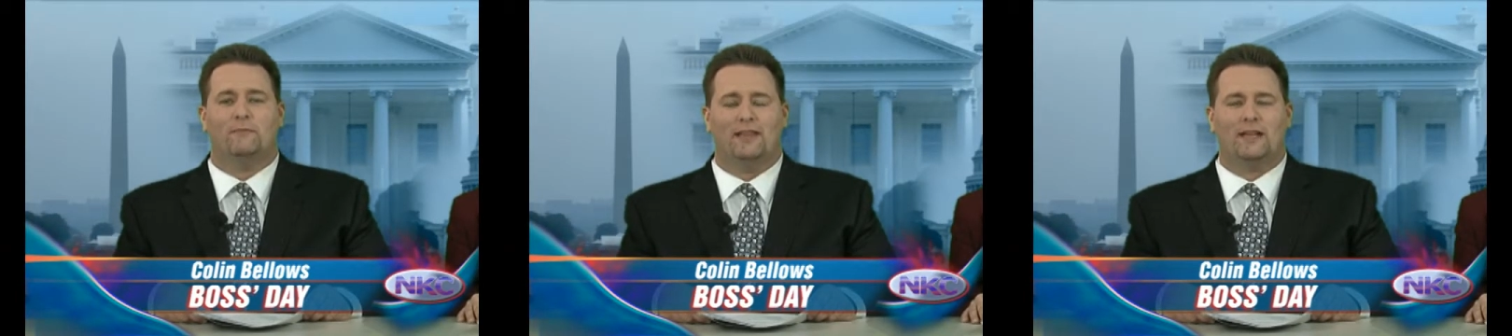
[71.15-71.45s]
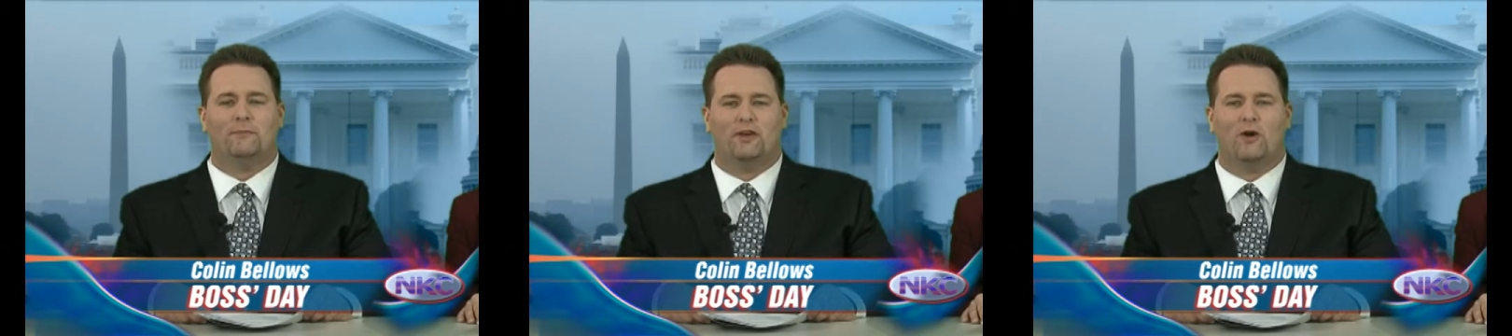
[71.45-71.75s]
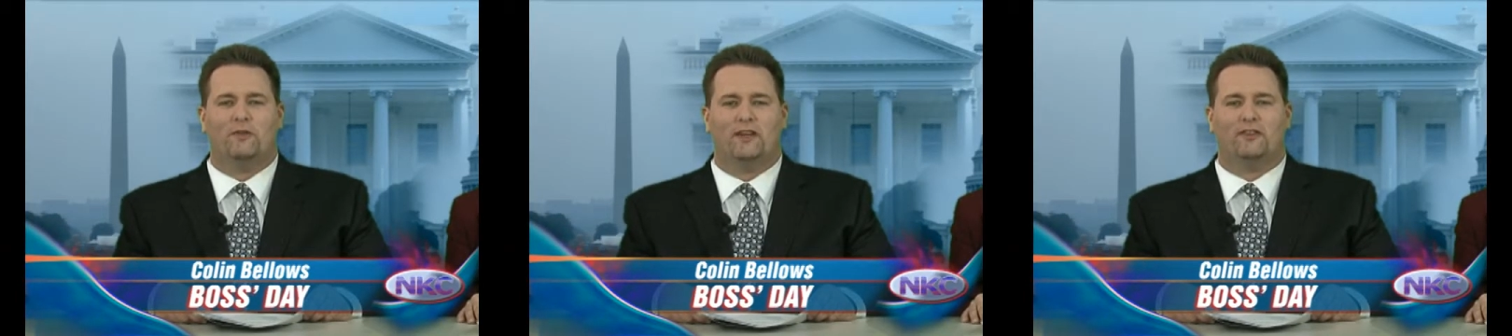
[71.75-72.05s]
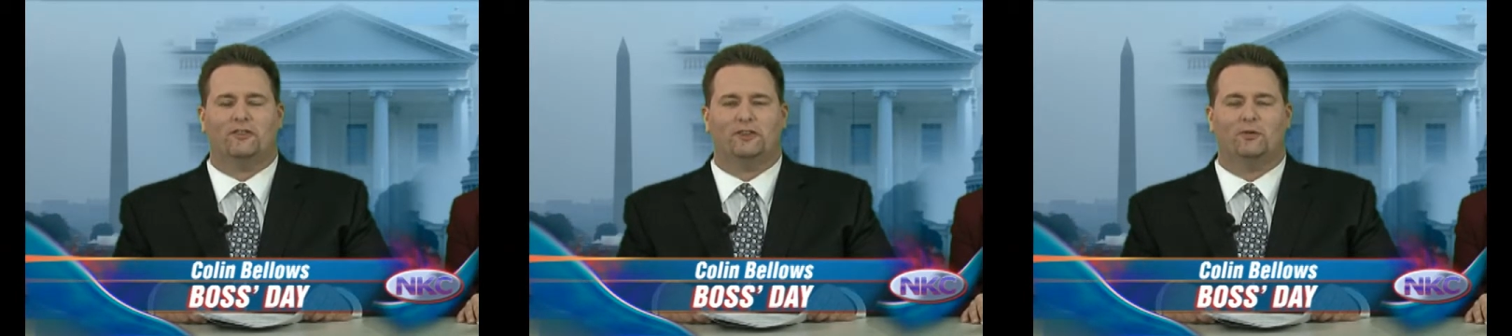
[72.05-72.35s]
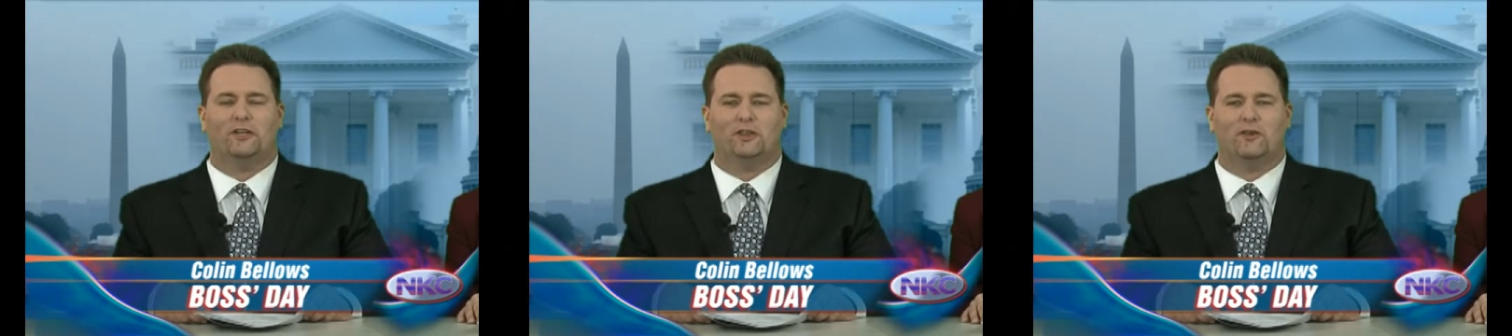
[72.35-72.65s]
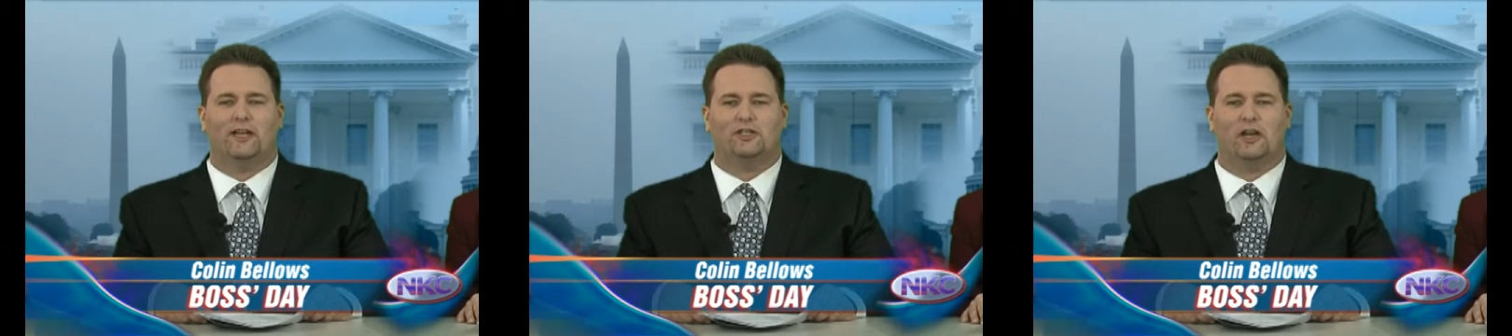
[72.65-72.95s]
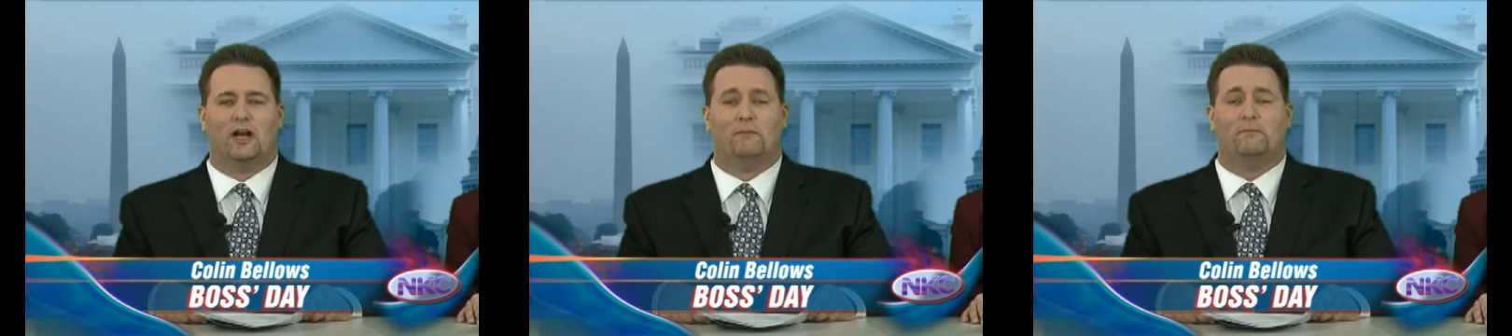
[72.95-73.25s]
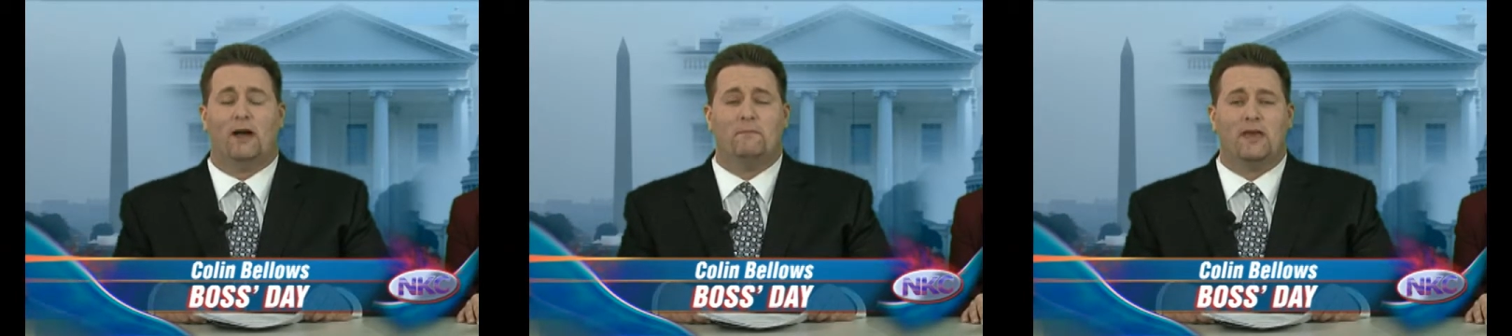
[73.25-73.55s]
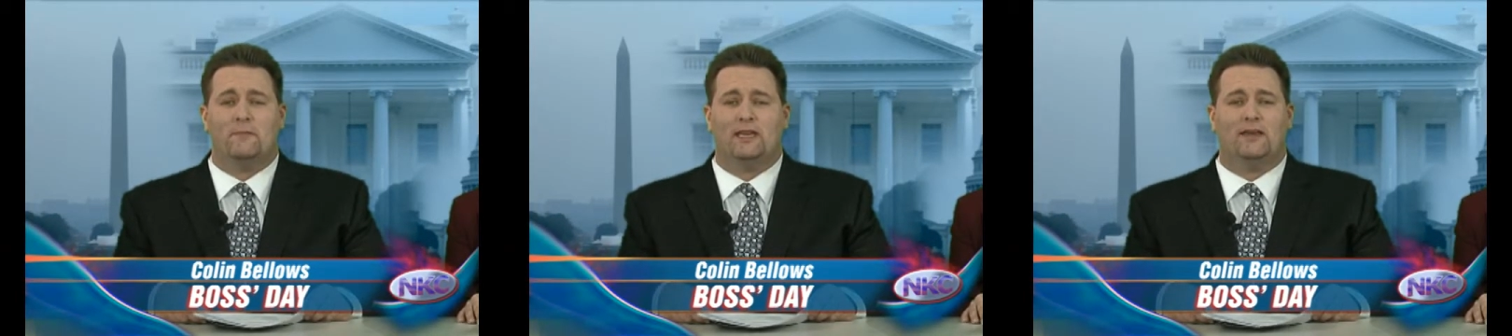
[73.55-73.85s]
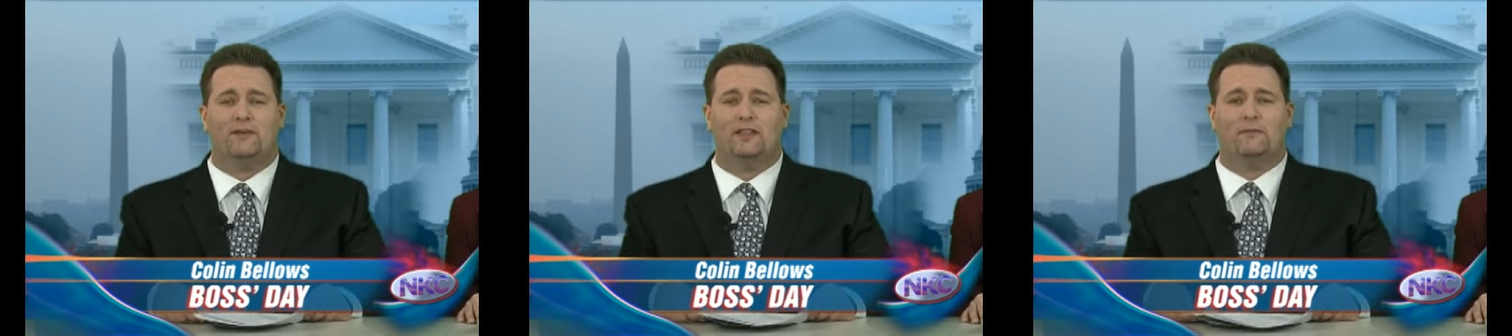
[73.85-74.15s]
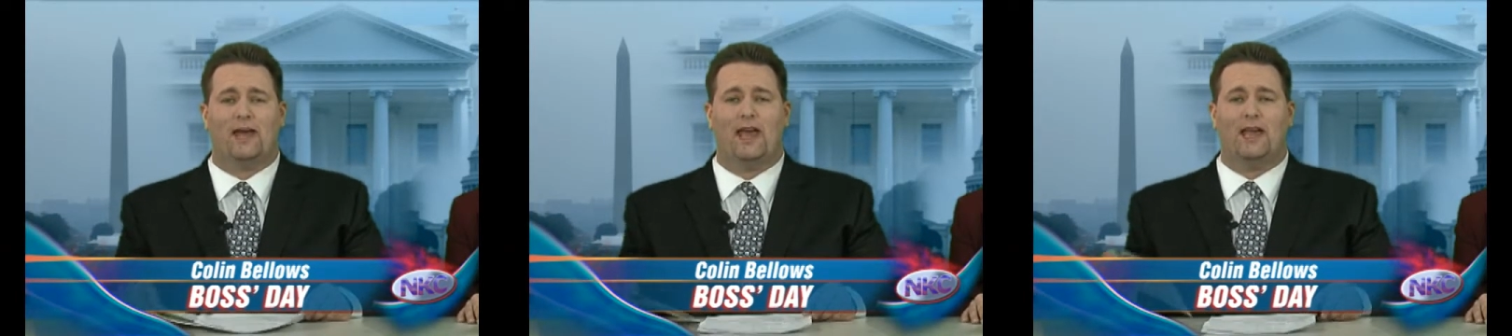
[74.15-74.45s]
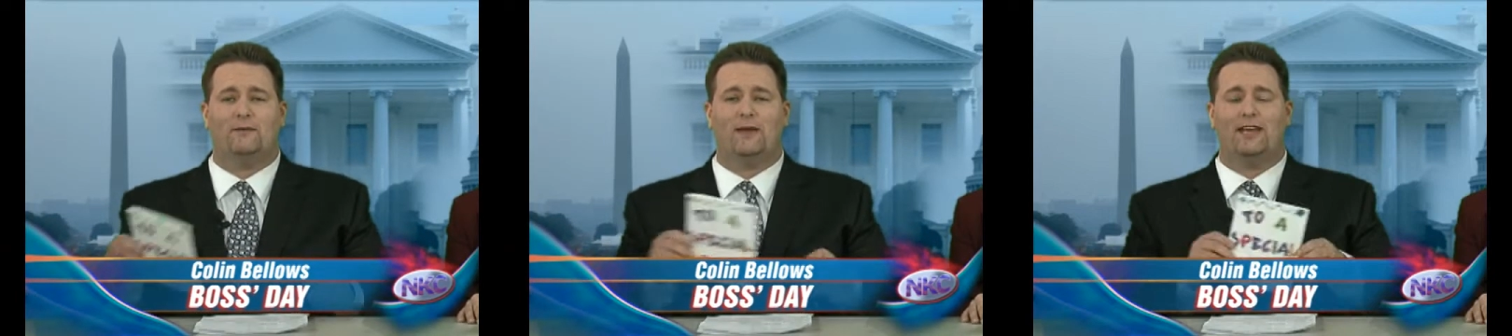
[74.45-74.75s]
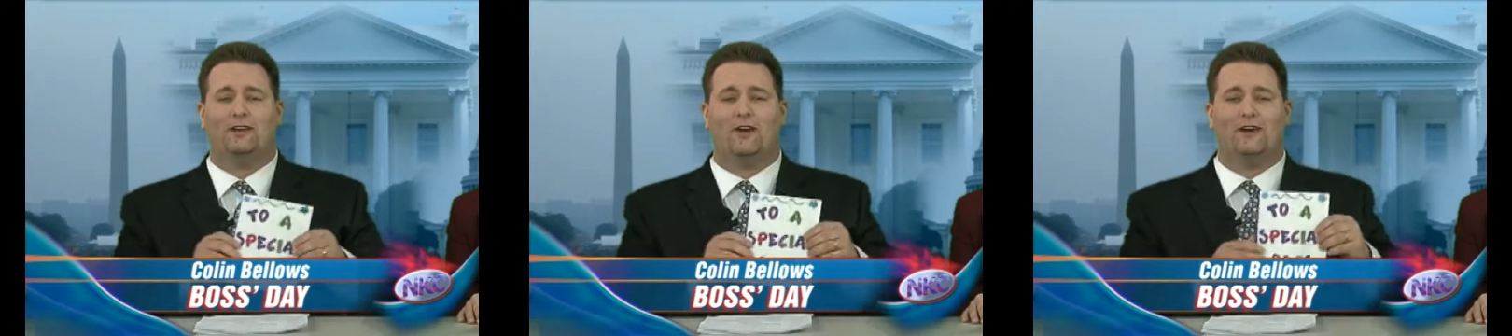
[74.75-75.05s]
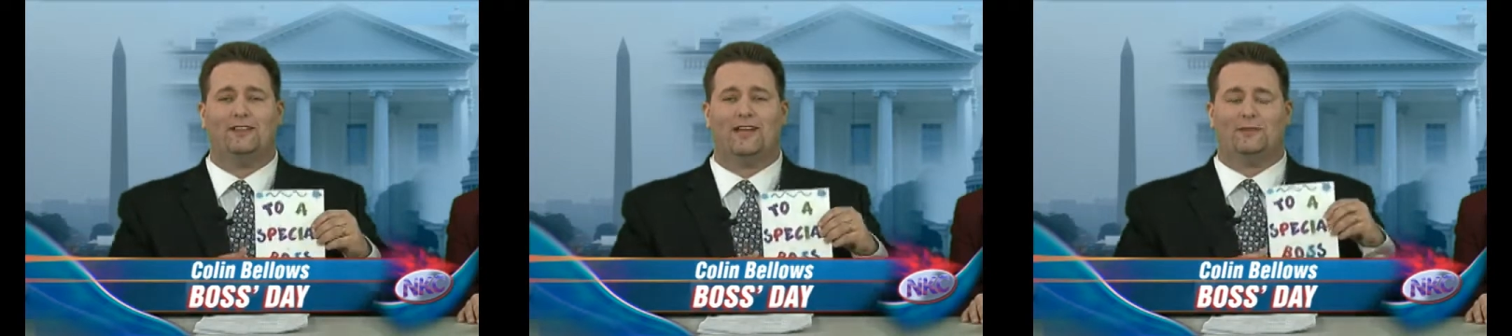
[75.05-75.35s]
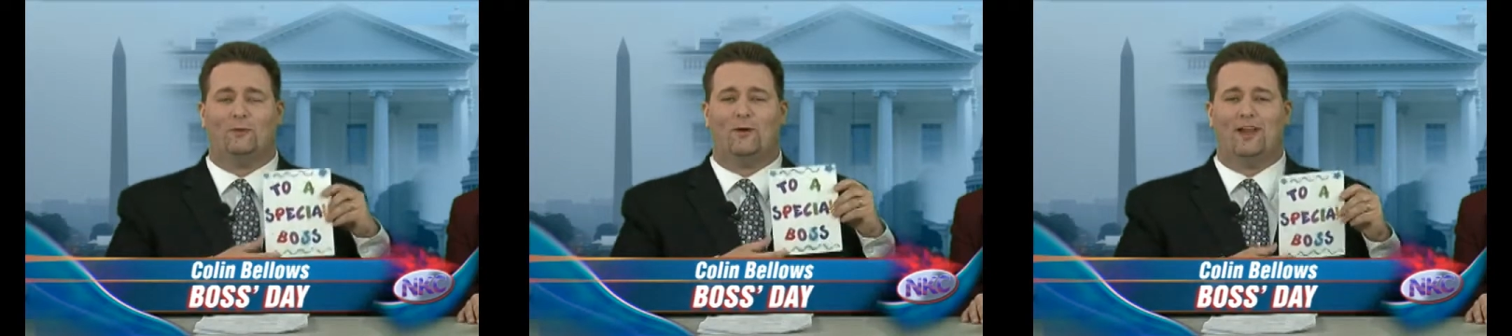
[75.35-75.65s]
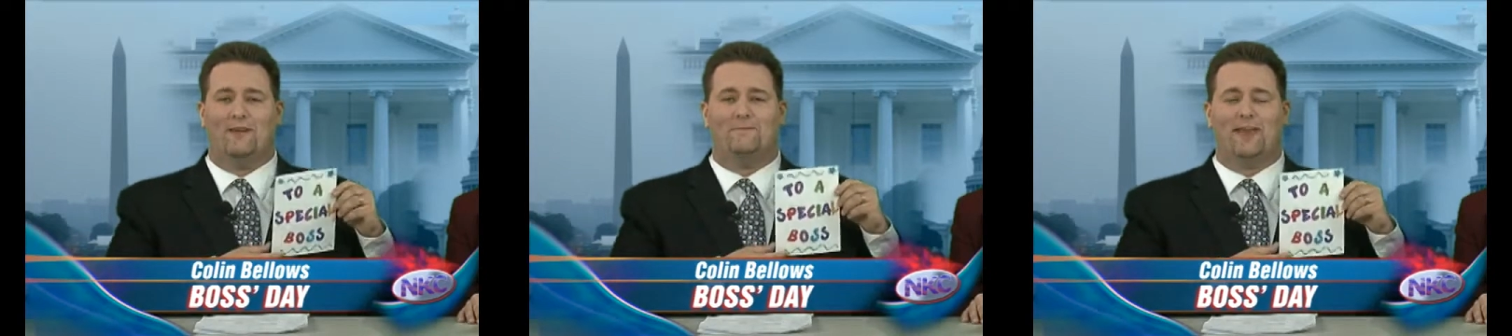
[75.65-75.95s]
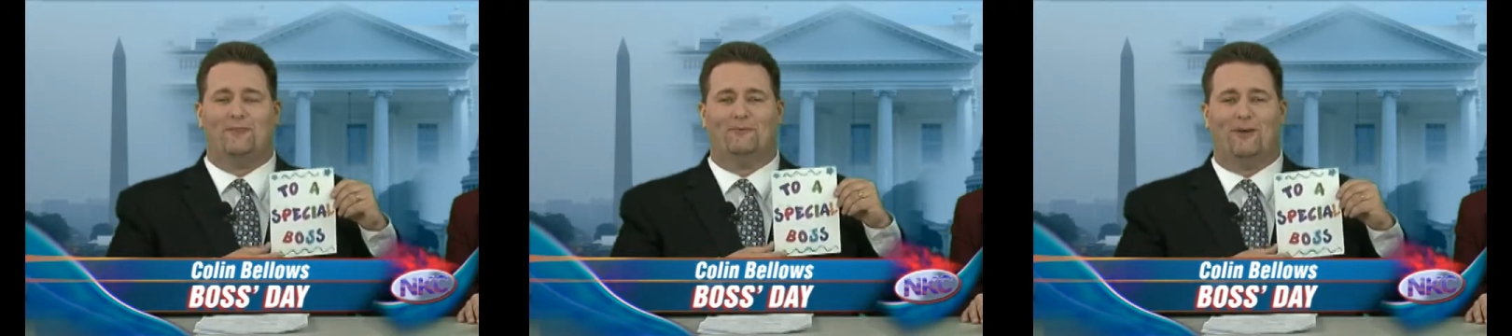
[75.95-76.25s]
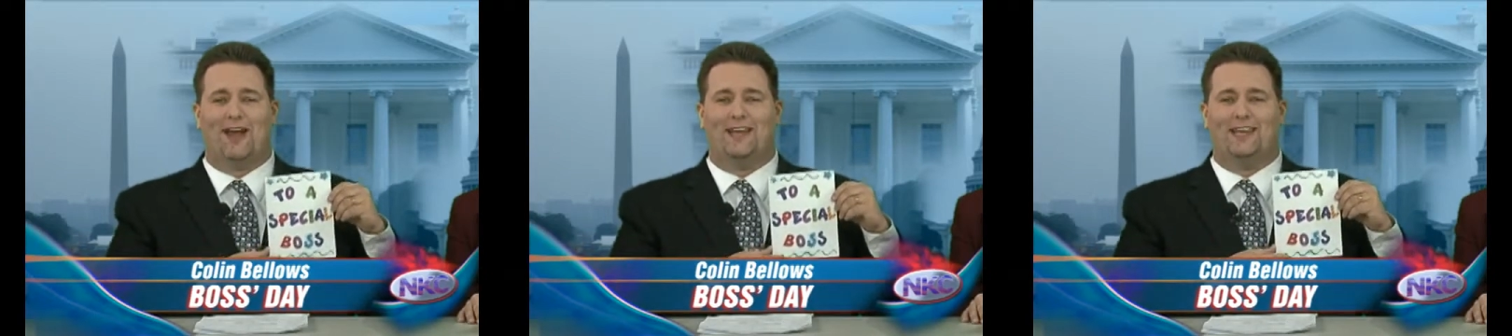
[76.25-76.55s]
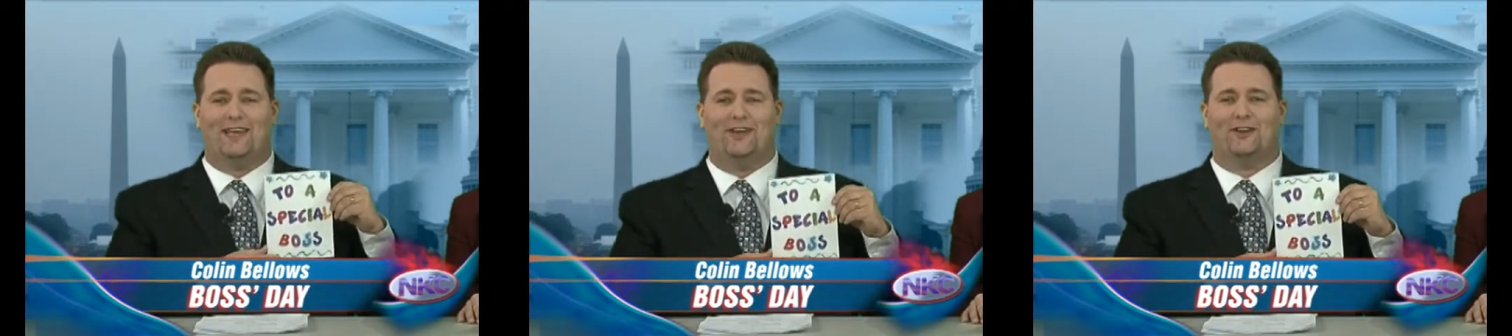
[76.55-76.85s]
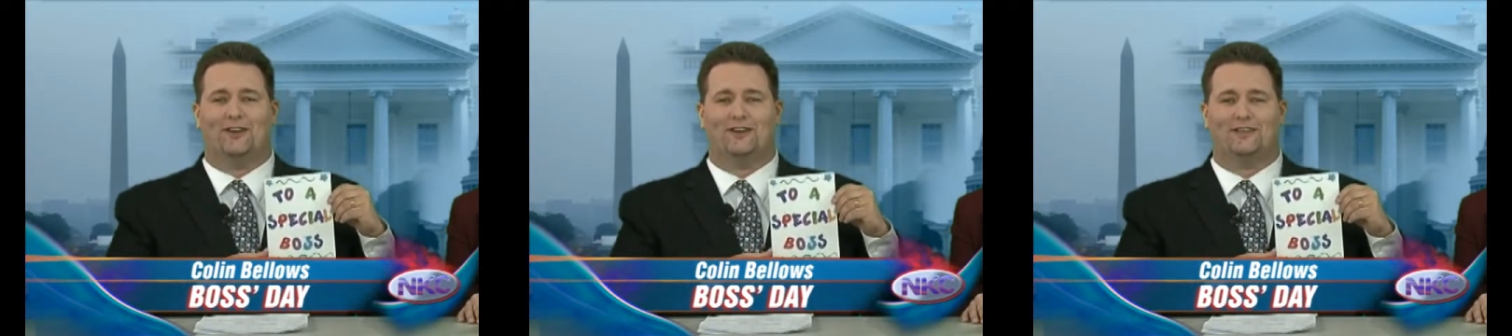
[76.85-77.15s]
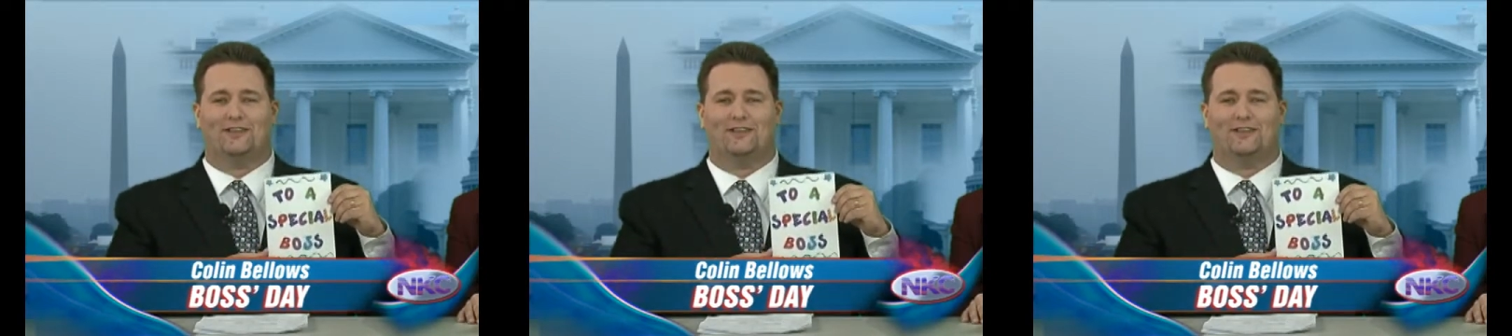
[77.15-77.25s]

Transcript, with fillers: let them know that they're doing a great job by maybe giving them a handmade card like the one I made right here.